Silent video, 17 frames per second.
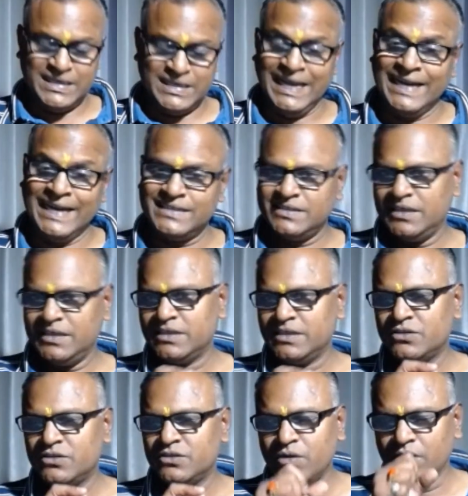at
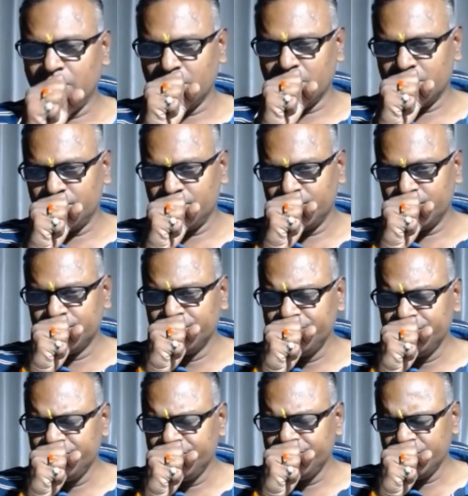6 o'clock.
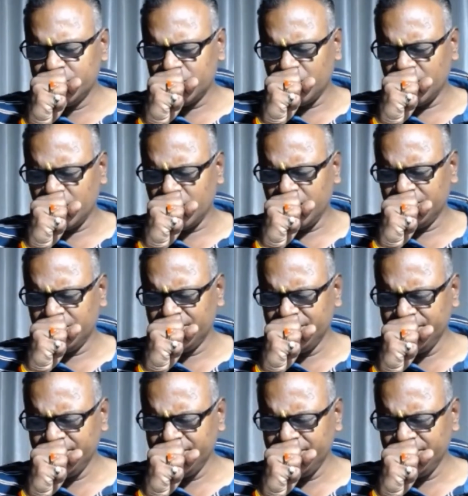Sorry.